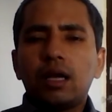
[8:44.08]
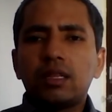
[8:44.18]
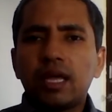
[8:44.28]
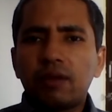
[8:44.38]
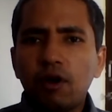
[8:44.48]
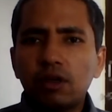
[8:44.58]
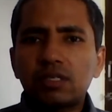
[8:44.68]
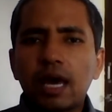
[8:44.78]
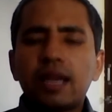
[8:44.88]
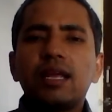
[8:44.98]
There was
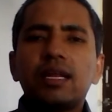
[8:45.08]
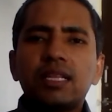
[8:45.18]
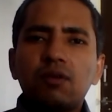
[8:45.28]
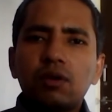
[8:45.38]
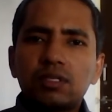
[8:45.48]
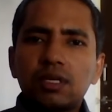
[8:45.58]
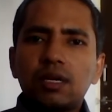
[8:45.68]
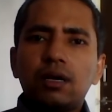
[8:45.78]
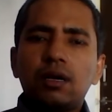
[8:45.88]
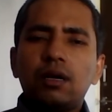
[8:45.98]

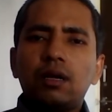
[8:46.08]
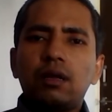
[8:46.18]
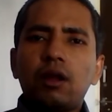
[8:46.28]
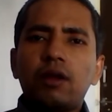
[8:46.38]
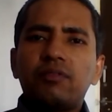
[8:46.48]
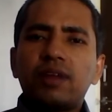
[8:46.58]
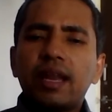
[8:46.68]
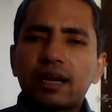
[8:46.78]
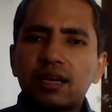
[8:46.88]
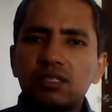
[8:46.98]
a lot of
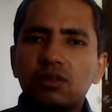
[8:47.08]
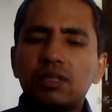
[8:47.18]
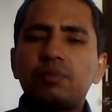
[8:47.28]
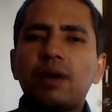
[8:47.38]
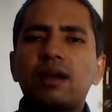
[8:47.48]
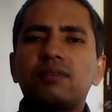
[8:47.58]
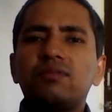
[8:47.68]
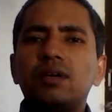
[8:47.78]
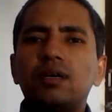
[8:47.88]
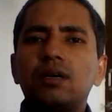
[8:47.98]
reluctance on the part of
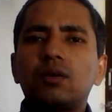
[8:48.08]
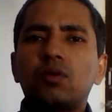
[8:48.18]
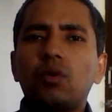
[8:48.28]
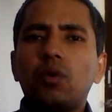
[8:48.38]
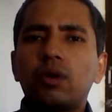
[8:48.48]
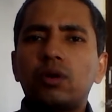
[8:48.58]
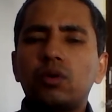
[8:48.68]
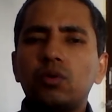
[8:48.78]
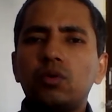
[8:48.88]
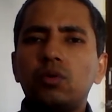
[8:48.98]
the court
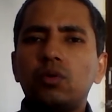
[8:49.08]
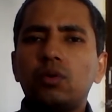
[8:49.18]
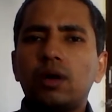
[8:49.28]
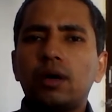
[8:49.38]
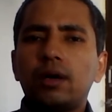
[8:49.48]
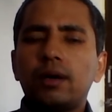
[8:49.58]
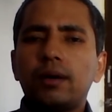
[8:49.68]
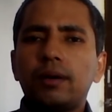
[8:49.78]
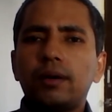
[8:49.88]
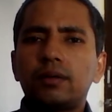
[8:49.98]

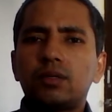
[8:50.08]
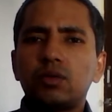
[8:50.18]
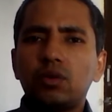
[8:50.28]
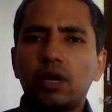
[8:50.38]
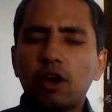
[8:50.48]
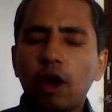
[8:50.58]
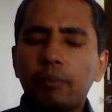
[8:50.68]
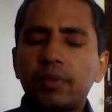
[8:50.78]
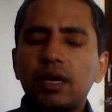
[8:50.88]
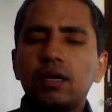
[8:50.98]
to
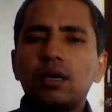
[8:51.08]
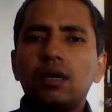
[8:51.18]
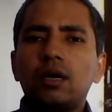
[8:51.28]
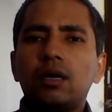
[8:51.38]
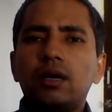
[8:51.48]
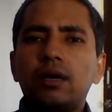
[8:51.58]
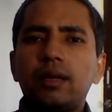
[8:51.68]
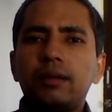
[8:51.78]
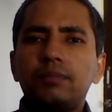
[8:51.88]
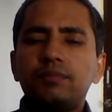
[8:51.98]
adopt
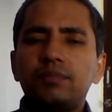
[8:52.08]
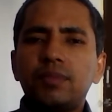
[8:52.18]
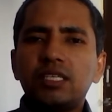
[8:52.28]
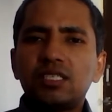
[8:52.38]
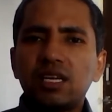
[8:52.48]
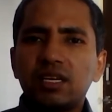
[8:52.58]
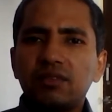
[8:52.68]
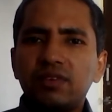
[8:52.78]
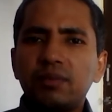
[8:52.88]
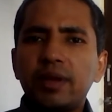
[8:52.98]
legislative
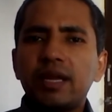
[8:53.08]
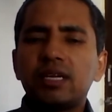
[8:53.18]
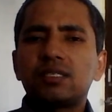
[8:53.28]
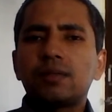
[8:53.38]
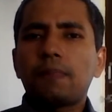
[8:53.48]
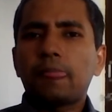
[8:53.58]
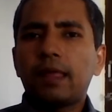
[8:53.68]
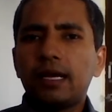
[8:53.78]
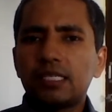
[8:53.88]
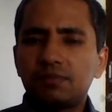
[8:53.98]
debates
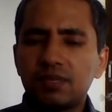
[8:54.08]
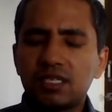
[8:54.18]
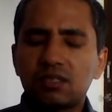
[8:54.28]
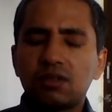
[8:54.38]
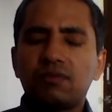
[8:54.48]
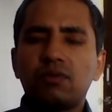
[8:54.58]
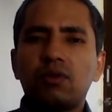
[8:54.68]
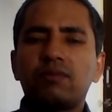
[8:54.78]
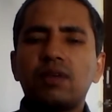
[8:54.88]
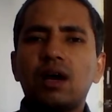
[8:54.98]
and speeches on the floor
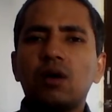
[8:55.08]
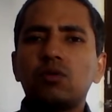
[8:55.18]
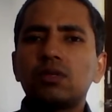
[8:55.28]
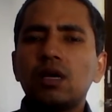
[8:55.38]
of the house.